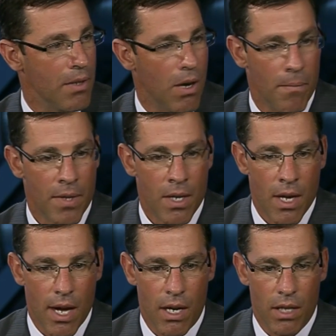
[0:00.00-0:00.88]
You know,
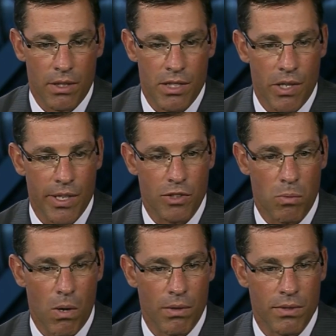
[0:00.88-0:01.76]
Latarius
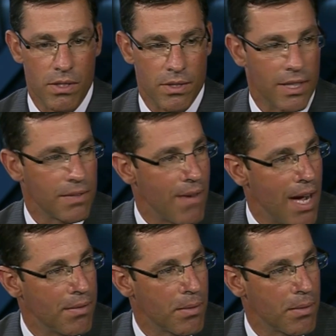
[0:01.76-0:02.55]
Walton's a 6'5",